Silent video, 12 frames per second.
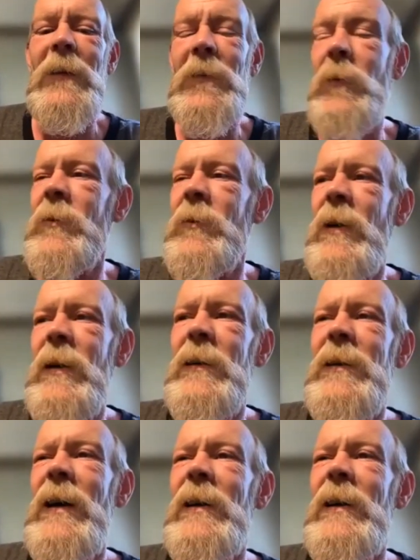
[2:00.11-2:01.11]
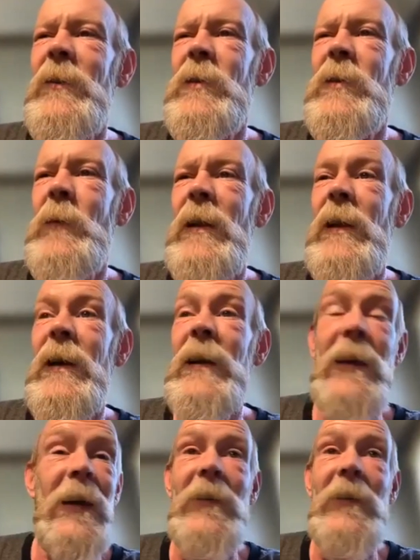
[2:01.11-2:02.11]
So they're trying to diagnose my leg.
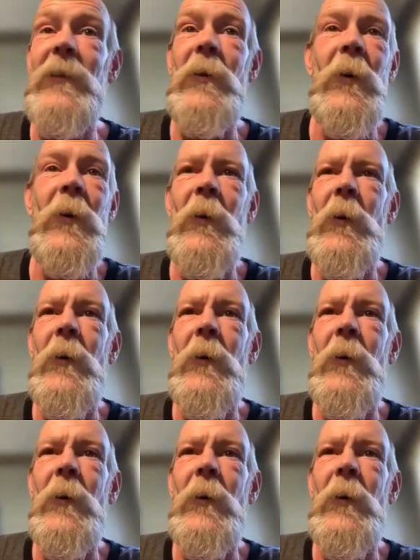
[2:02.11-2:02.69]
And so